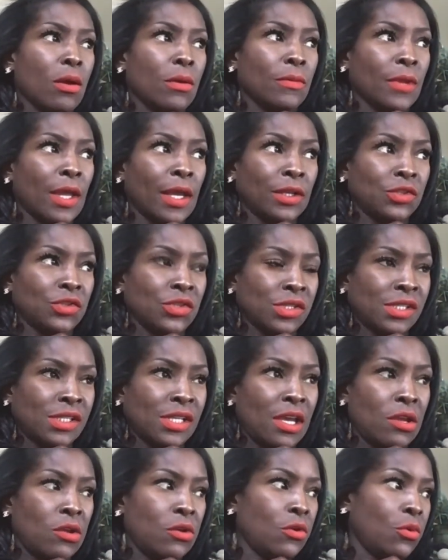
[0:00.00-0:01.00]
like, just
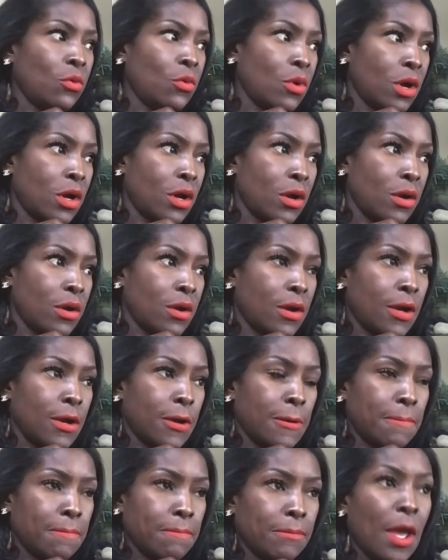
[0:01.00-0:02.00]
say you
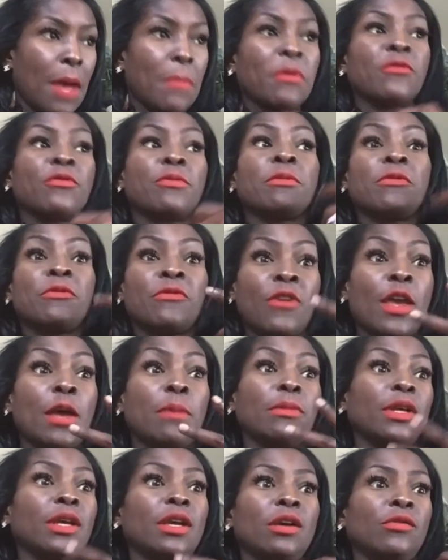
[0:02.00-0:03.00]
are coming from a
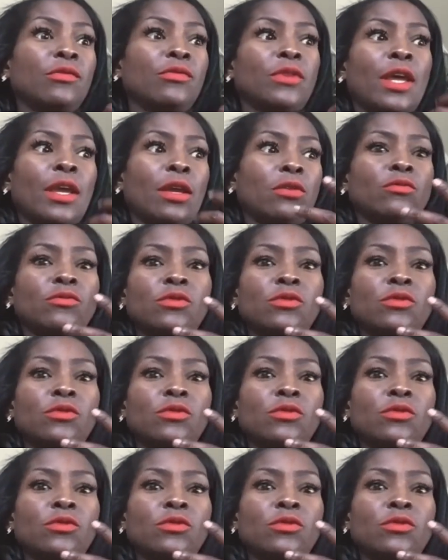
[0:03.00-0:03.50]
family of like